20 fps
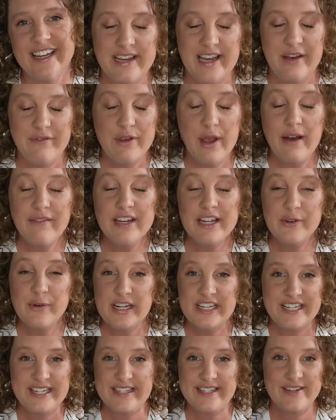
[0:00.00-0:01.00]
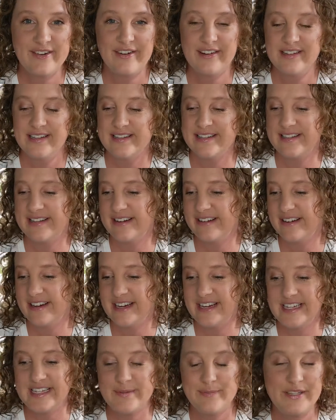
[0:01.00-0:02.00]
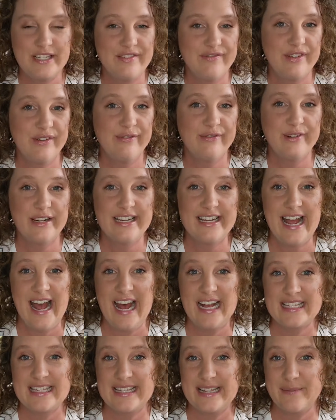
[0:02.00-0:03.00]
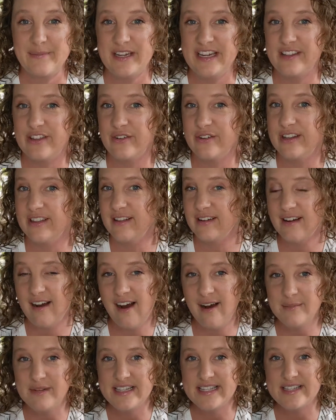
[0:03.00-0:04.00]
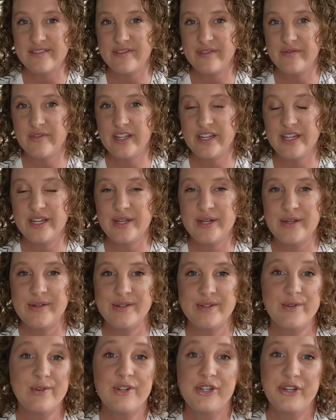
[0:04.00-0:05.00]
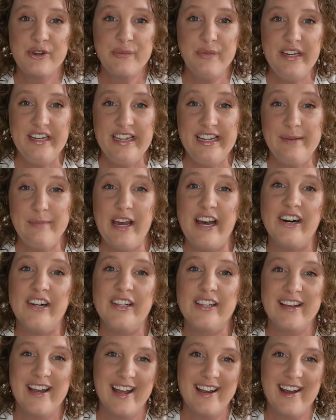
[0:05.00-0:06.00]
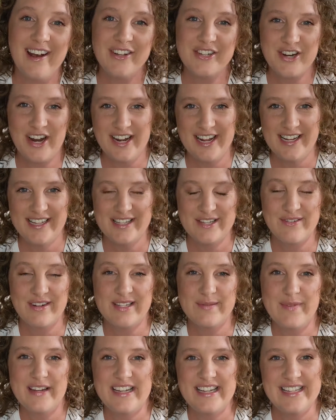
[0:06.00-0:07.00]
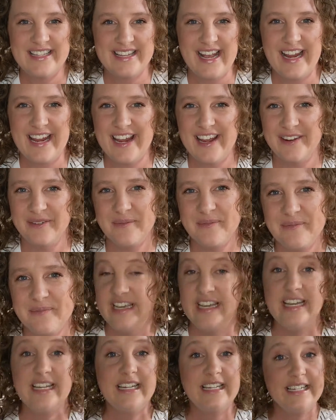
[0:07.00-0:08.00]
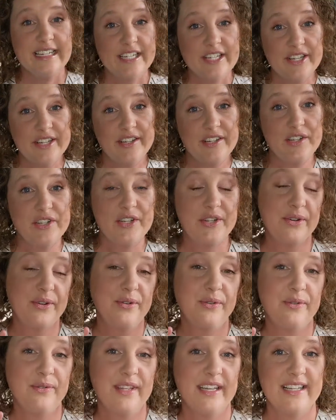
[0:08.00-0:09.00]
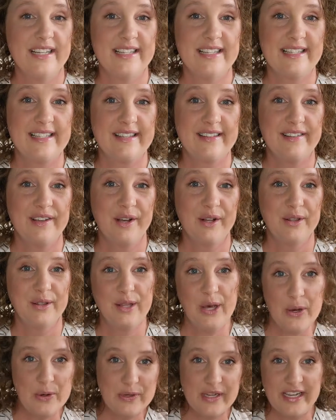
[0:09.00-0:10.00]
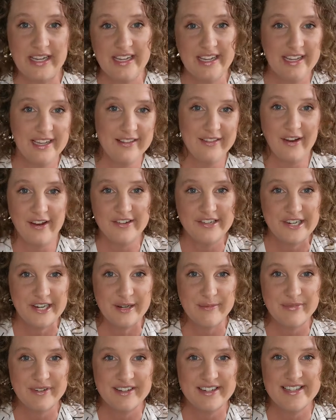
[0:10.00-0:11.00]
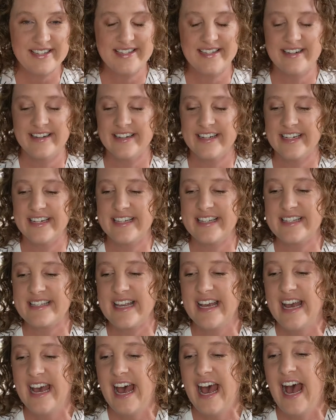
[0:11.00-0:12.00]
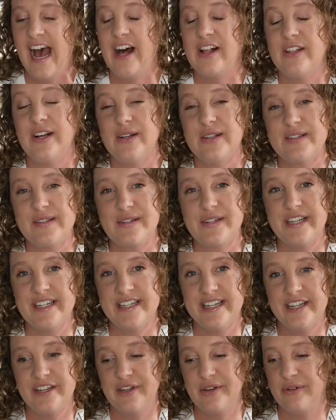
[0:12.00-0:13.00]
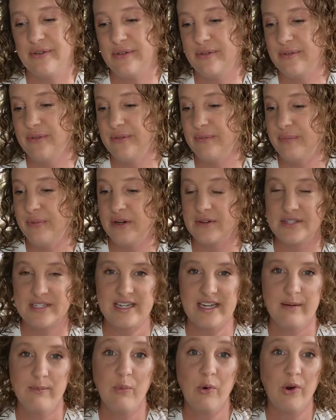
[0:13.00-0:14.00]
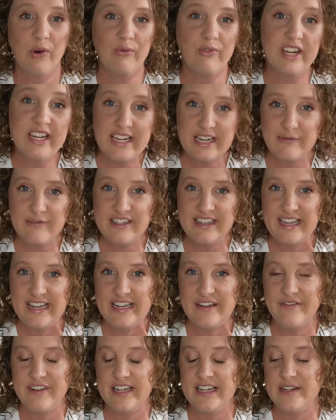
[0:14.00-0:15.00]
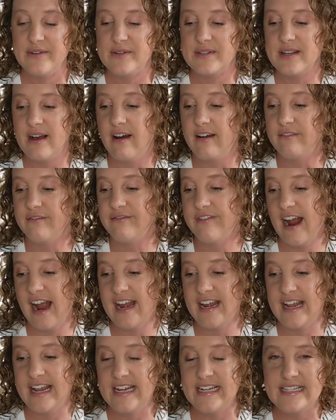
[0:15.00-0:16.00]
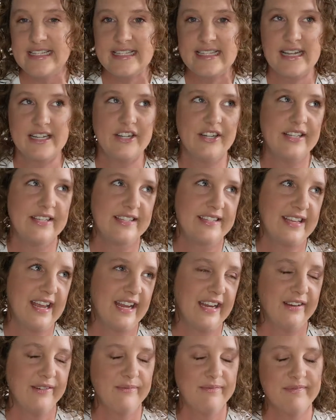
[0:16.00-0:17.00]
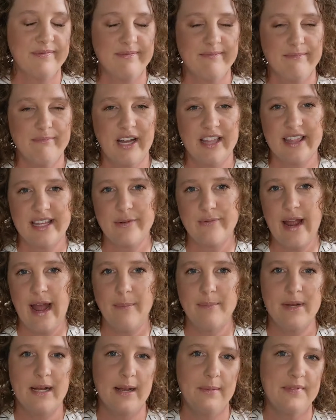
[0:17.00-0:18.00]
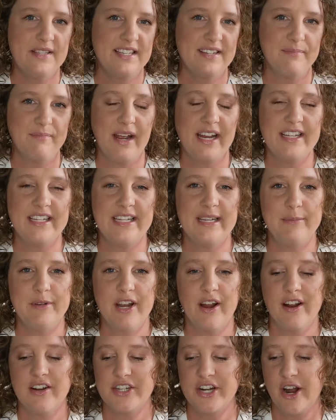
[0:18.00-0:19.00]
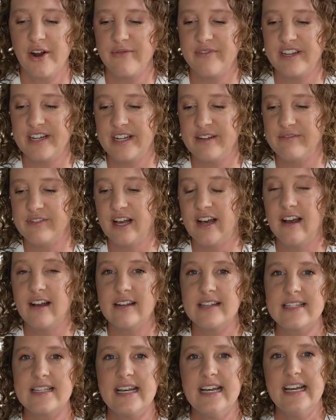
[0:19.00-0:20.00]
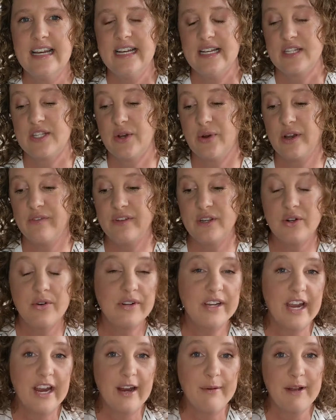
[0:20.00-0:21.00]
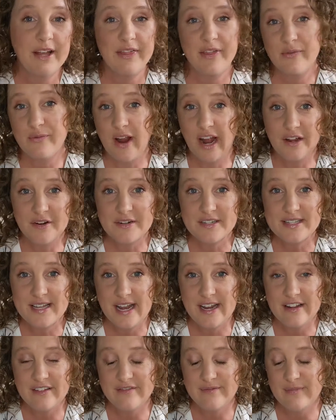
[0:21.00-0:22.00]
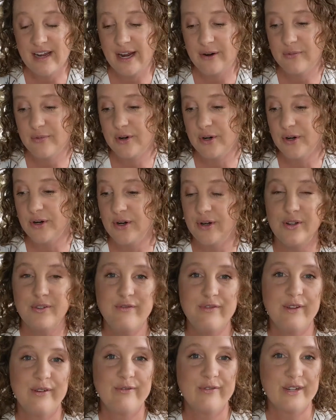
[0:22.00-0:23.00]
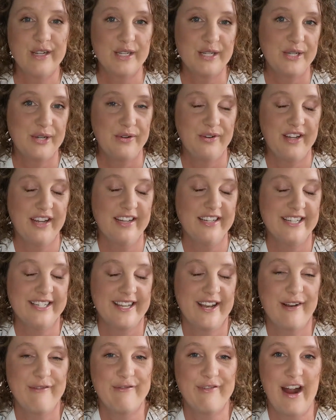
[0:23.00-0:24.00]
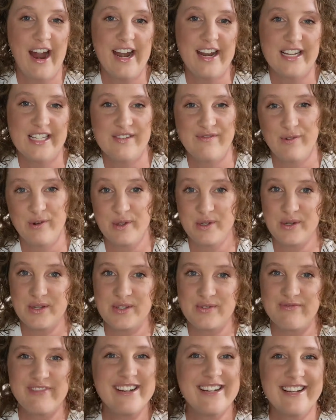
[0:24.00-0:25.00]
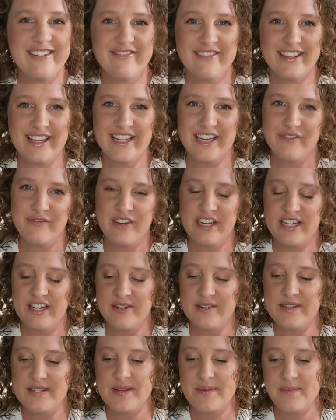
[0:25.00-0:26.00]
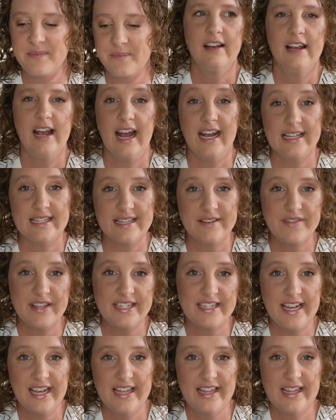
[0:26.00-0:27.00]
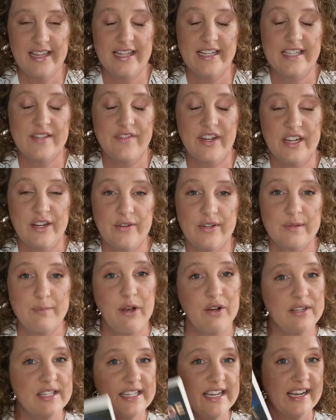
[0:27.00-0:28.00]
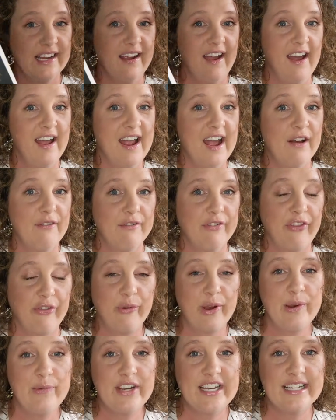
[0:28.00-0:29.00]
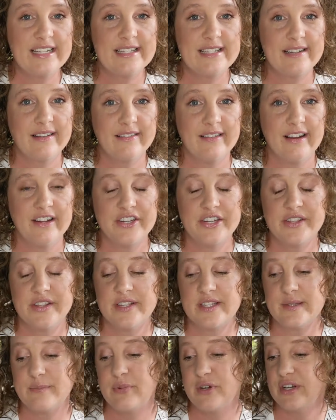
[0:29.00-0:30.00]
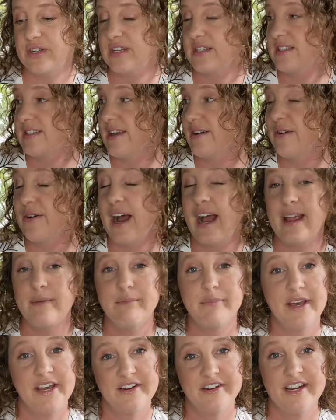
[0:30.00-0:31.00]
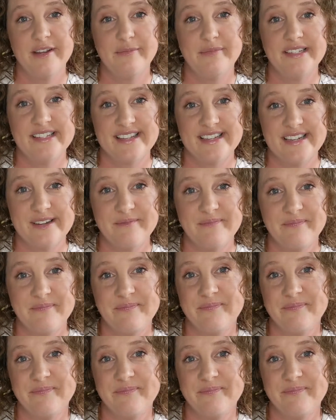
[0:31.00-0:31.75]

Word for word: If you have any questions during this series, please feel free to ask them either in the comments of the videos or shoot me an email, and I'll try to answer as many as I can. In addition to this low key launching a book series. I'll also continue posting more reading related videos on Fridays, such as like monthly wrap ups and my TBR jar reading vlogs. So if you don't care about the writer side of my world, feel free to tune in just on Fridays for those reading related videos. As of the day that this video is posting, I have three weeks to launch this book, so I'd better get busy.